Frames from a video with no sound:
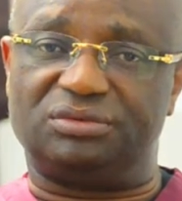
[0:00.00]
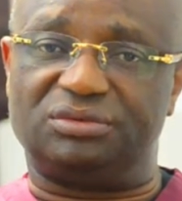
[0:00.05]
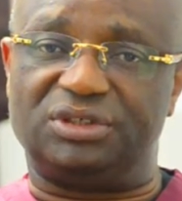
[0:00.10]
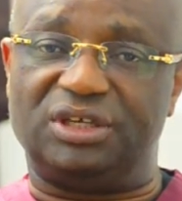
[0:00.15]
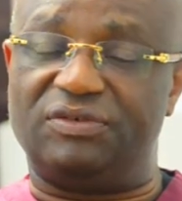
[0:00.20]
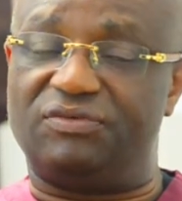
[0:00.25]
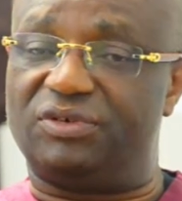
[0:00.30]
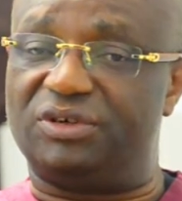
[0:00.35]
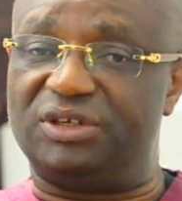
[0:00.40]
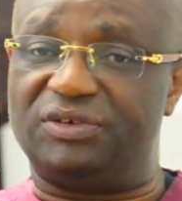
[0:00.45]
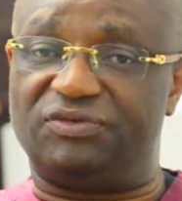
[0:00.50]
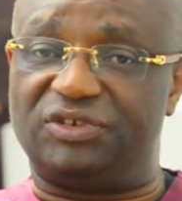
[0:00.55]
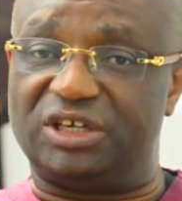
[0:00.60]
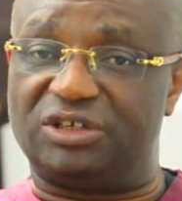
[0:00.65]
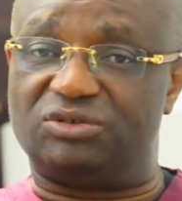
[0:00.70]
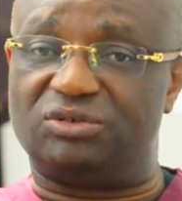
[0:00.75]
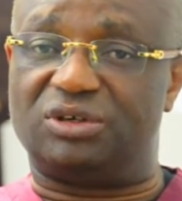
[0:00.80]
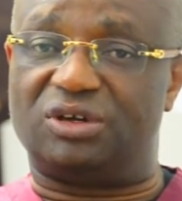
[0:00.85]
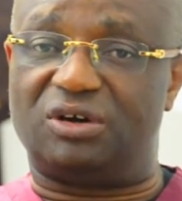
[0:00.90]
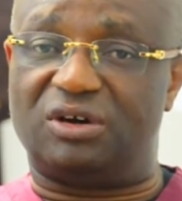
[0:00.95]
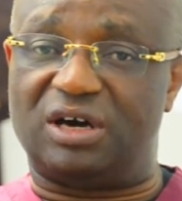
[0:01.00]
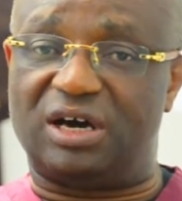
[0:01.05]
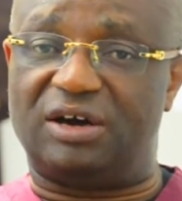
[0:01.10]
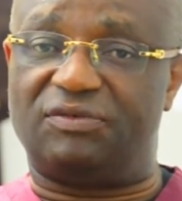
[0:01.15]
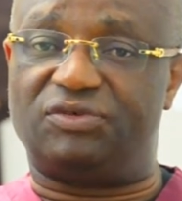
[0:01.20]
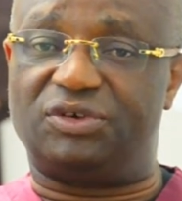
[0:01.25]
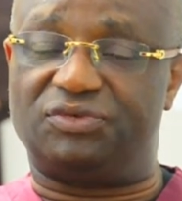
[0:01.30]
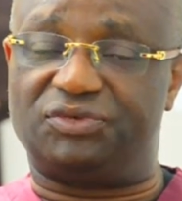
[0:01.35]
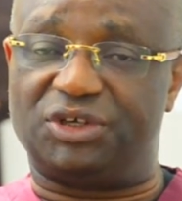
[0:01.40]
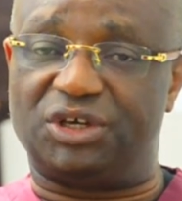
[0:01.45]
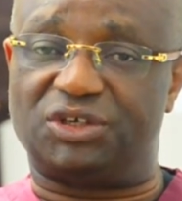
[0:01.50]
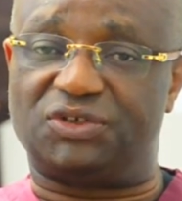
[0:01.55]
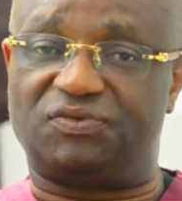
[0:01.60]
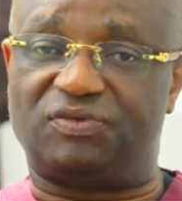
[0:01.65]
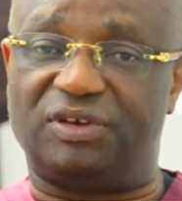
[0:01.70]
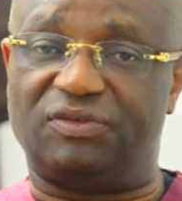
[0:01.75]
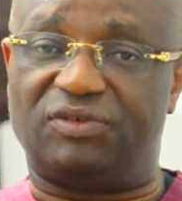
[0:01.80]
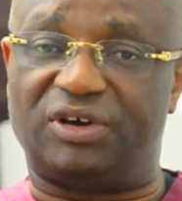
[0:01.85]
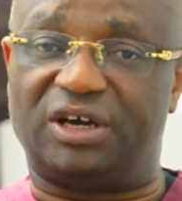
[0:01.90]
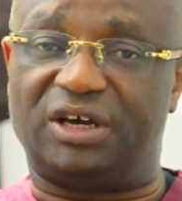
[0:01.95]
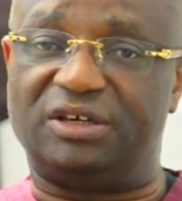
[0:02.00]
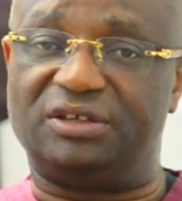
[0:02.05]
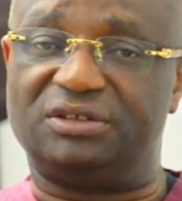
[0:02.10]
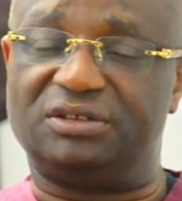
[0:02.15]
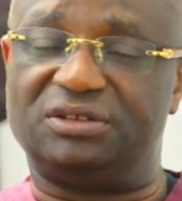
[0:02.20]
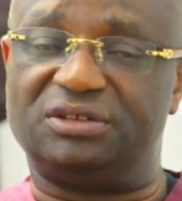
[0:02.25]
even if they do not have obvious fever,